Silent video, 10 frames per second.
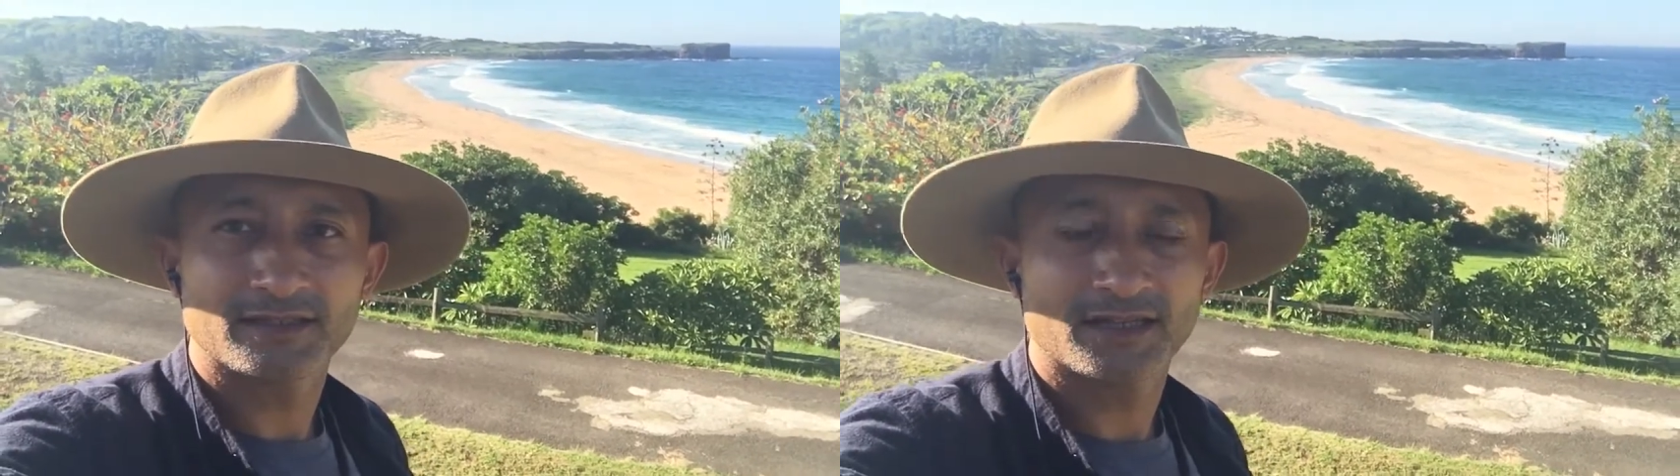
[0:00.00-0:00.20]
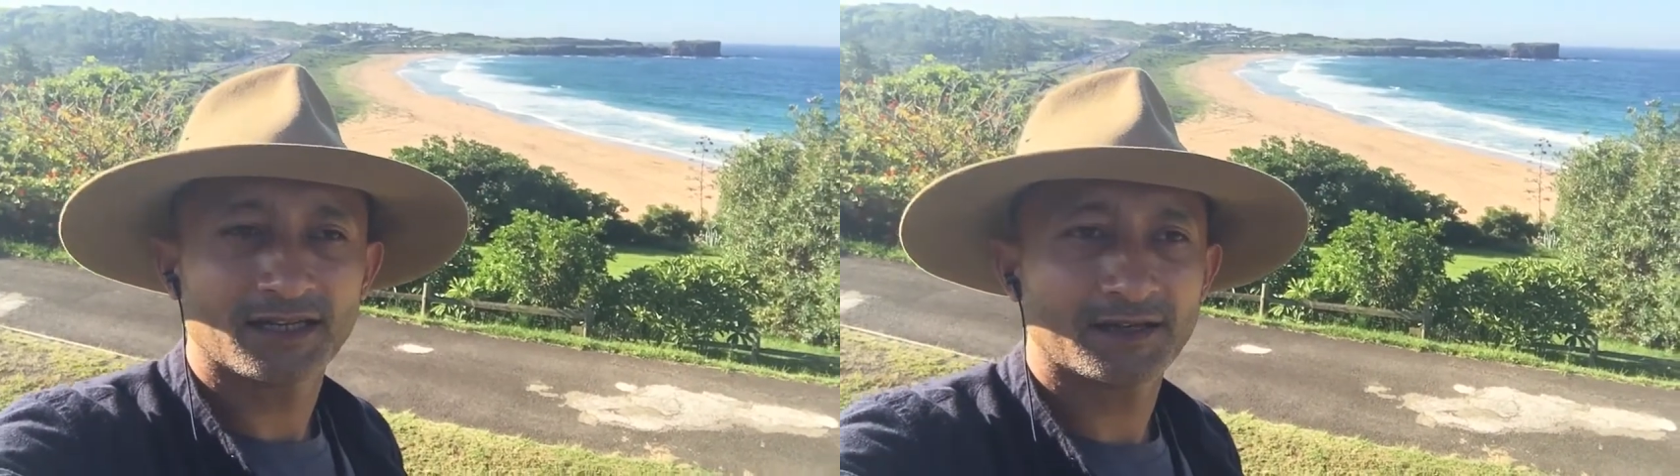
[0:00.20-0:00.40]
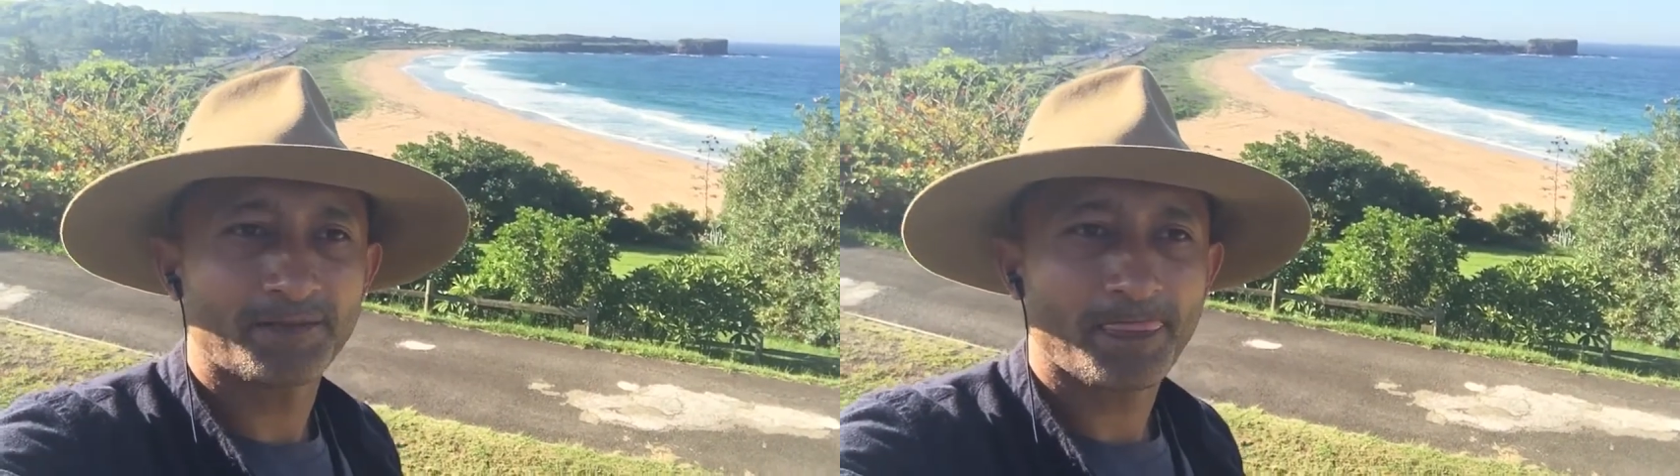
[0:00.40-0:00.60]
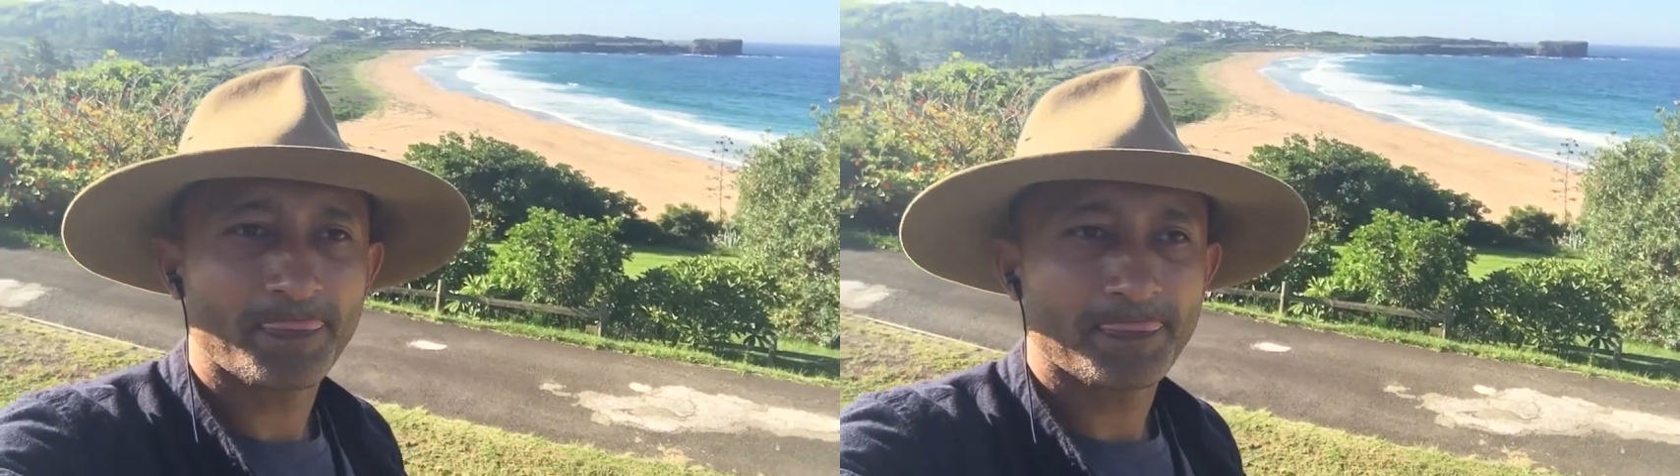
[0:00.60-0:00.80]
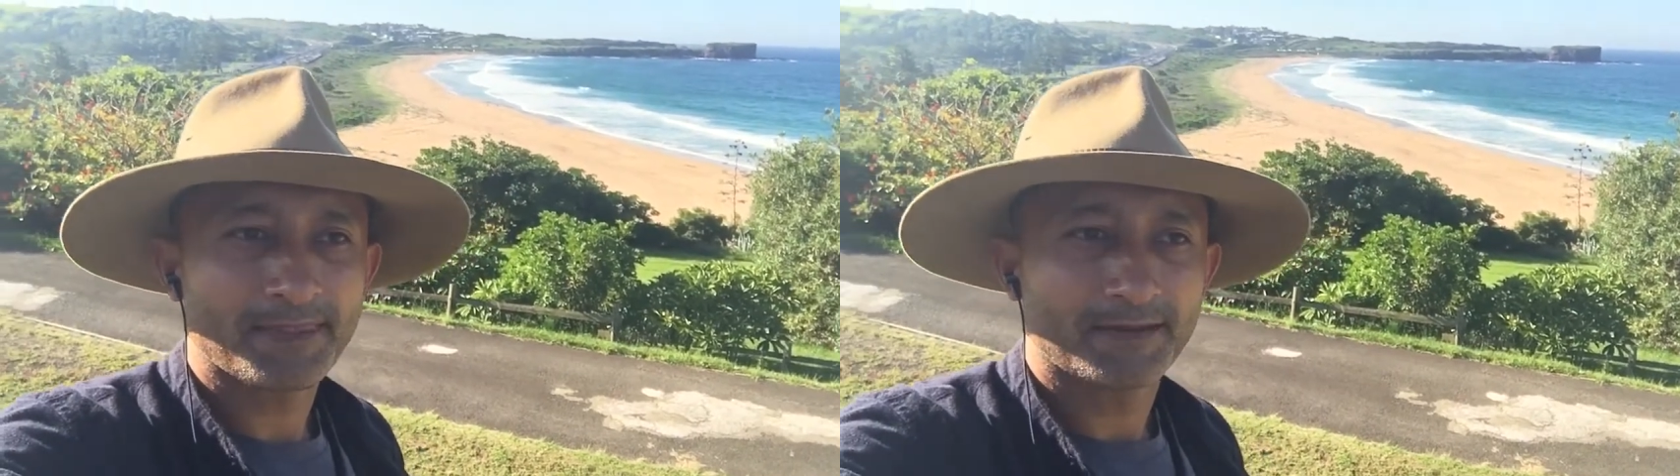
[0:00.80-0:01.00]

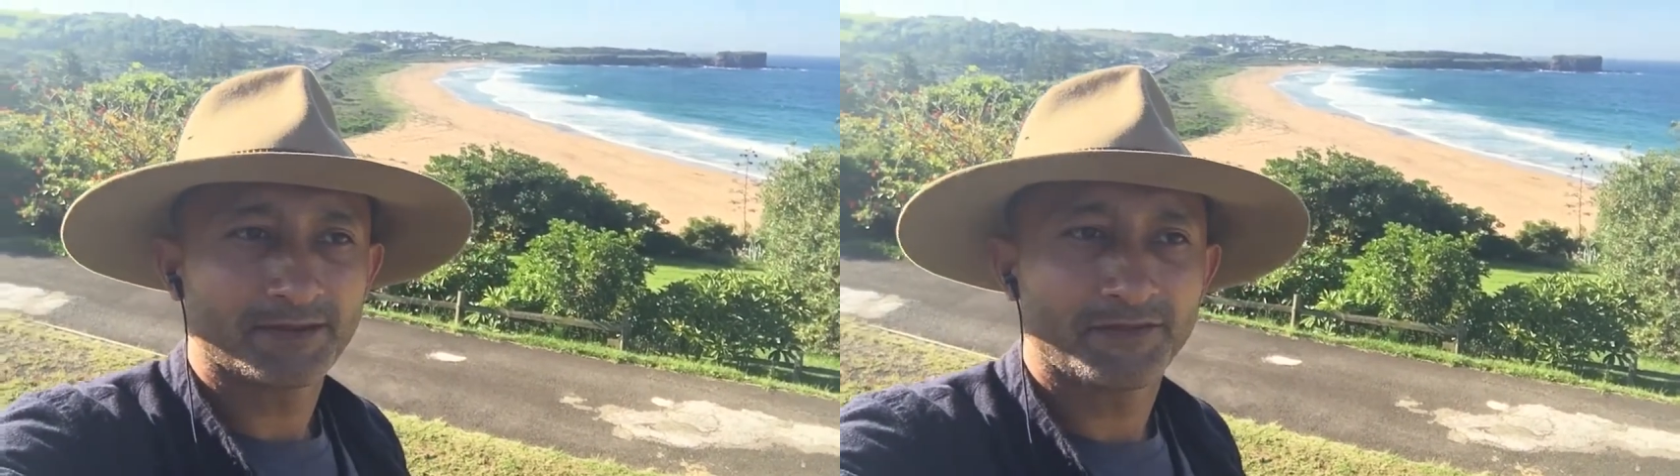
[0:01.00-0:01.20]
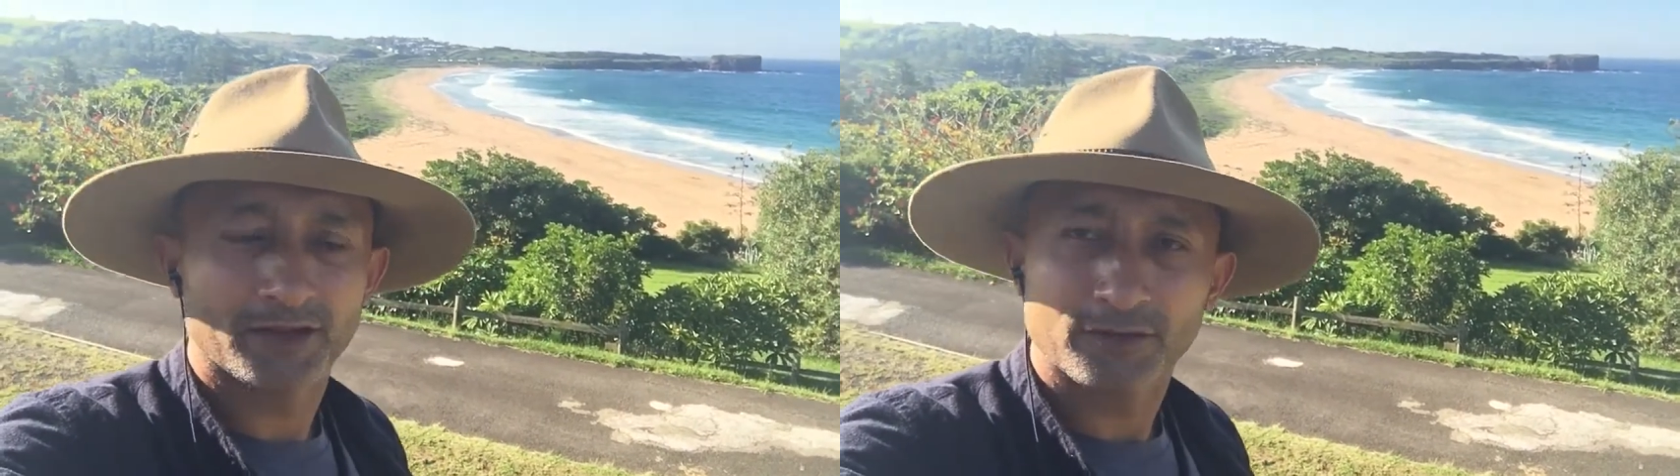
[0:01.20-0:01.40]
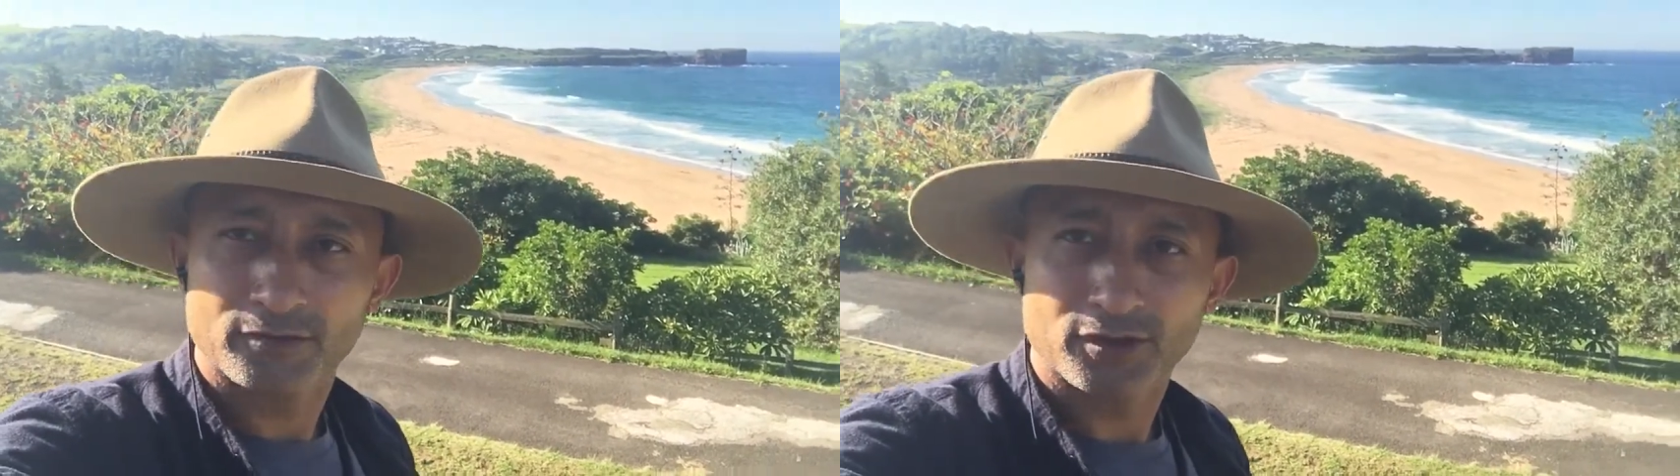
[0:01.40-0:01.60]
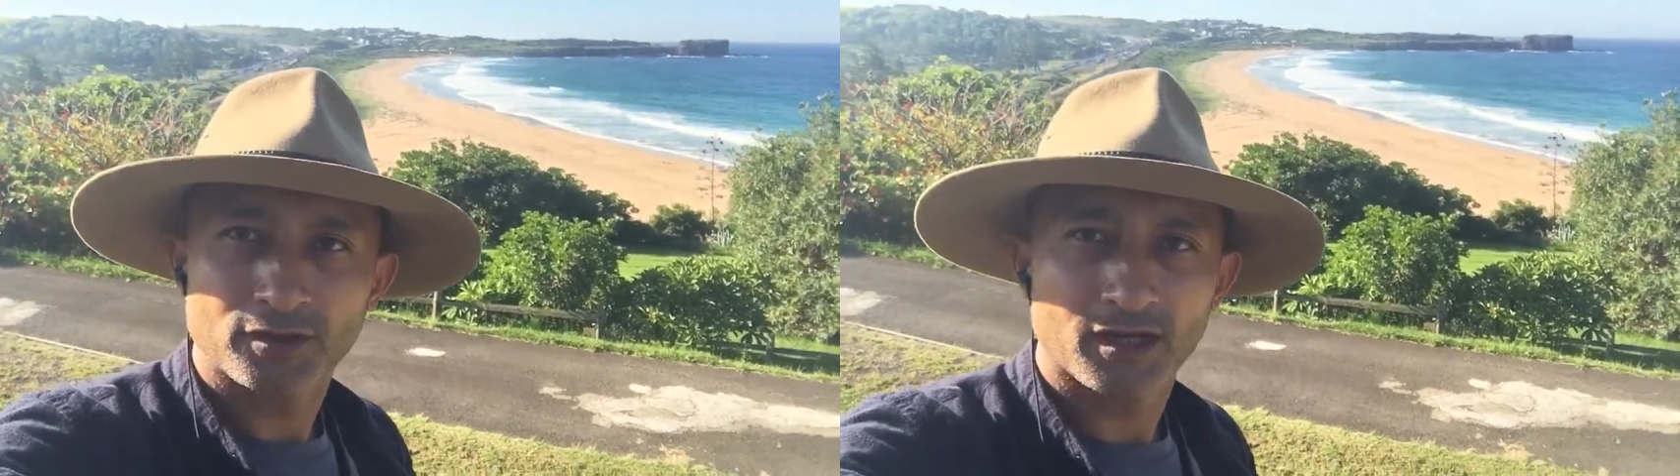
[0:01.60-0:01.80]
the feel good